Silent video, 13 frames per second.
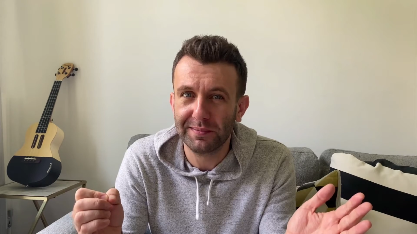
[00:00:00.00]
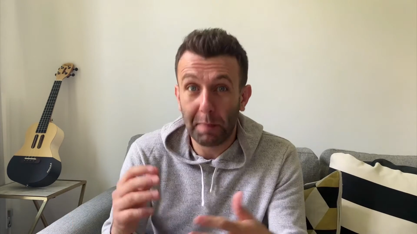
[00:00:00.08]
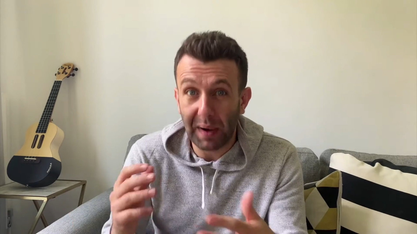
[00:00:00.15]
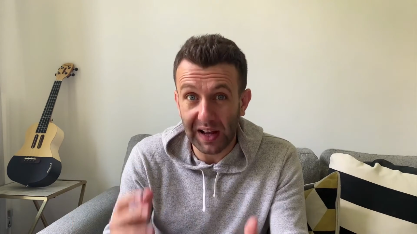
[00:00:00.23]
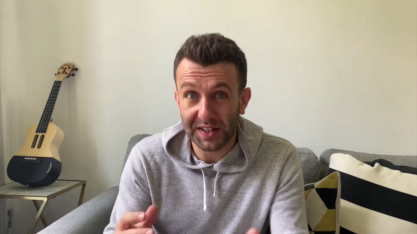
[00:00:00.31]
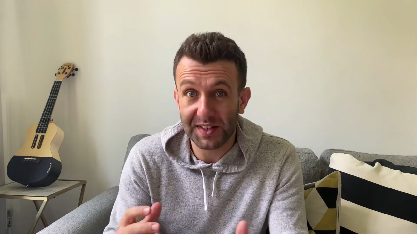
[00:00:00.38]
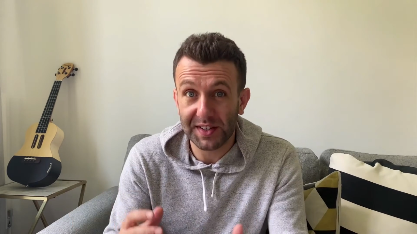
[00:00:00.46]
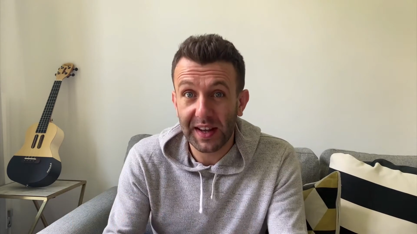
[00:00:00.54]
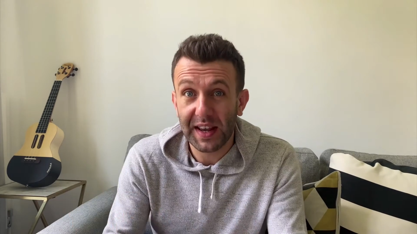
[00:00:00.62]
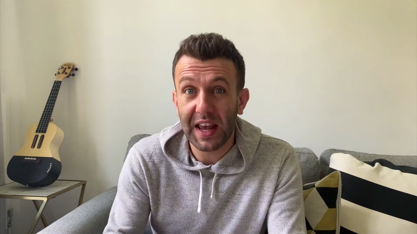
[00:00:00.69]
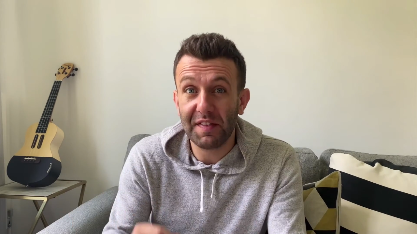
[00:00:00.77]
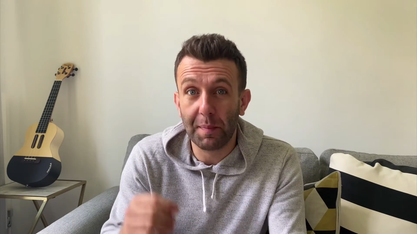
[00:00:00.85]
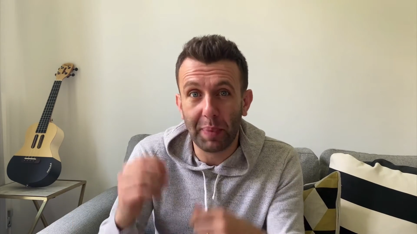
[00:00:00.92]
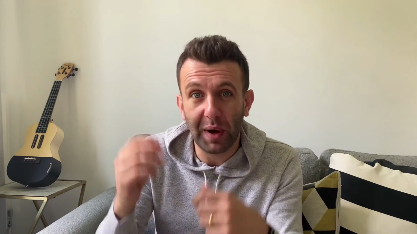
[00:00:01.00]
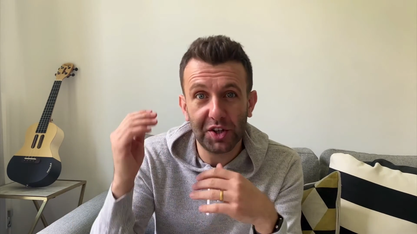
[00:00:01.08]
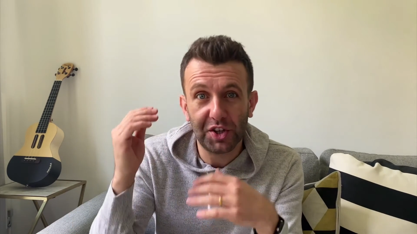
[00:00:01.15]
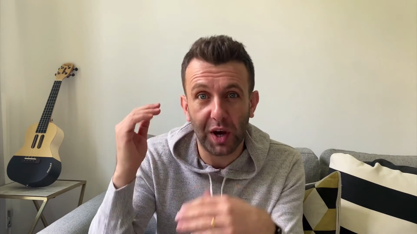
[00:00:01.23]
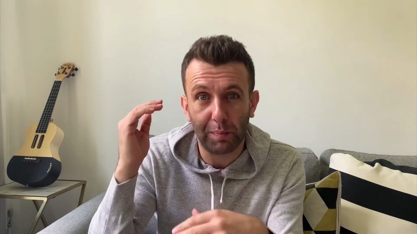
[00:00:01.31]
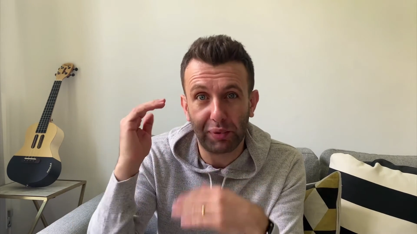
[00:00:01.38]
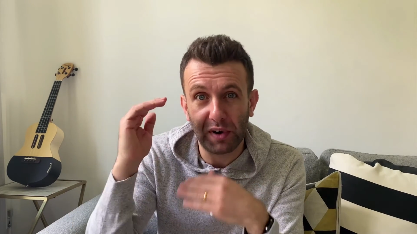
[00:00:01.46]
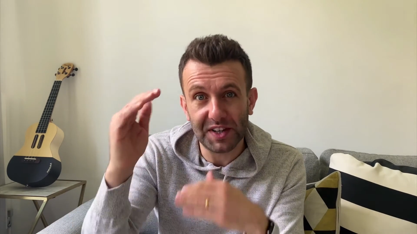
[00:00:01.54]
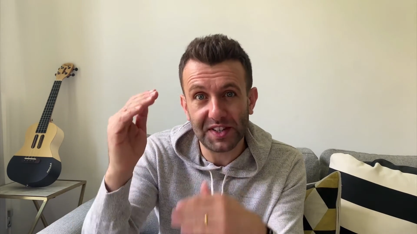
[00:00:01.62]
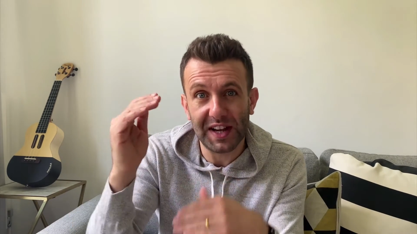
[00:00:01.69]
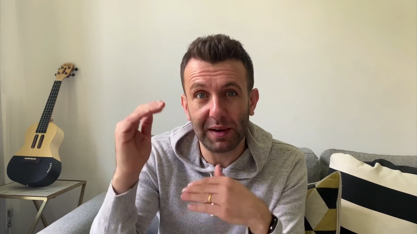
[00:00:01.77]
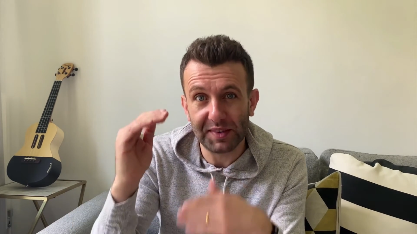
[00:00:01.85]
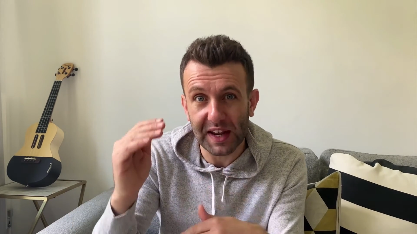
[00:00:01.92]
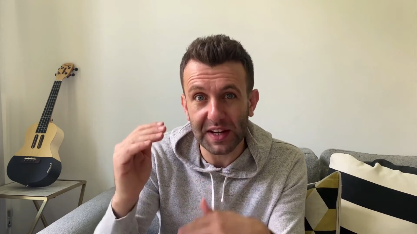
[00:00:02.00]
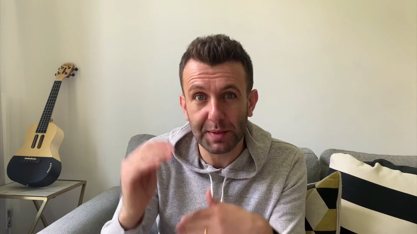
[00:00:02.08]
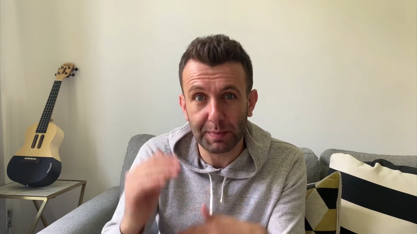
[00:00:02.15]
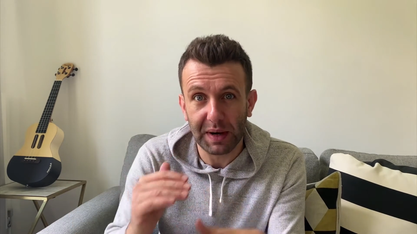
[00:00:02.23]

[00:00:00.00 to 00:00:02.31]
But if a bar chart breaks down data